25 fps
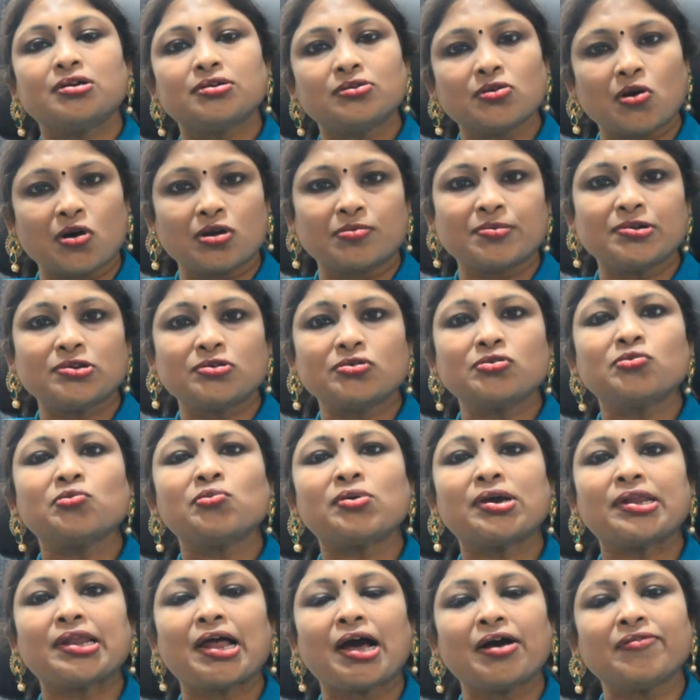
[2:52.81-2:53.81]
Normally, you
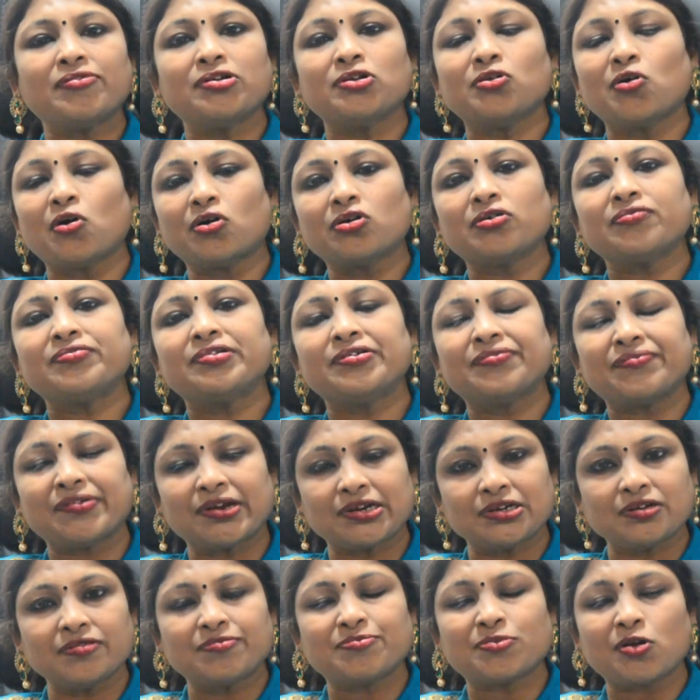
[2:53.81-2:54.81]
can have a lot of
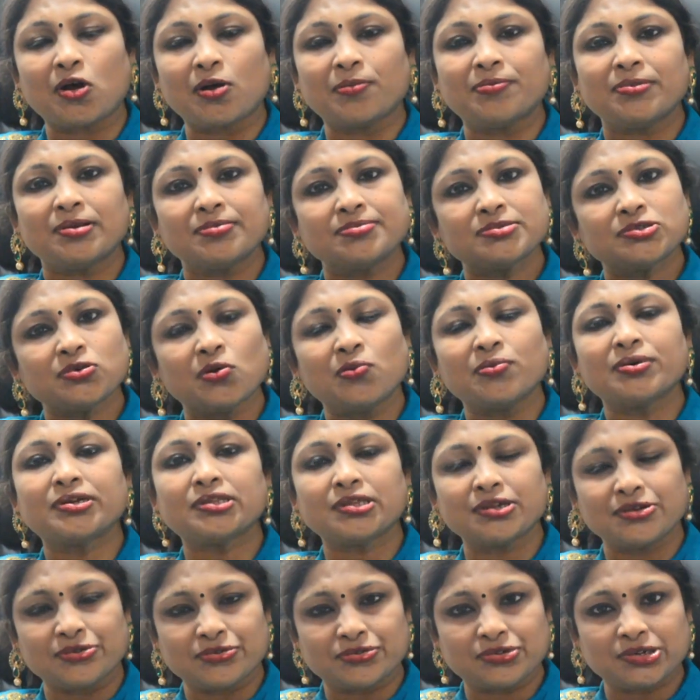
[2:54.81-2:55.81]
defective problems over the
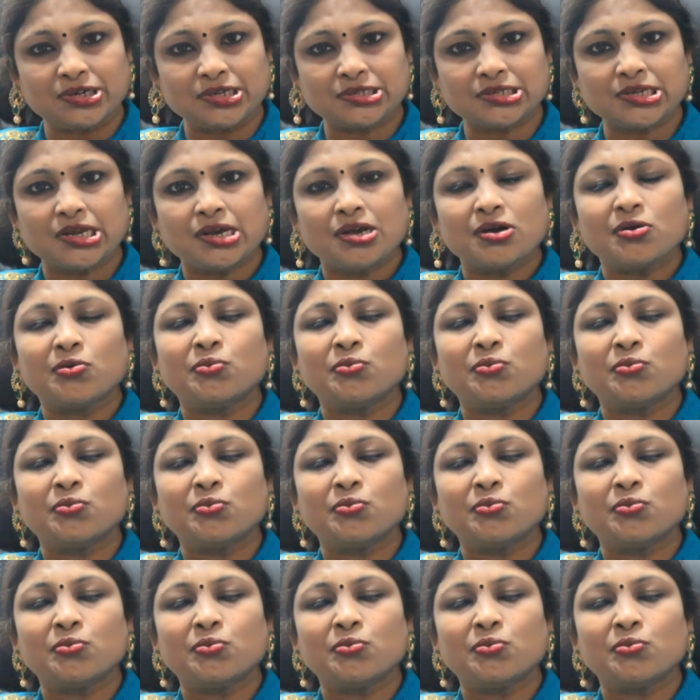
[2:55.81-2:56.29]
uterus,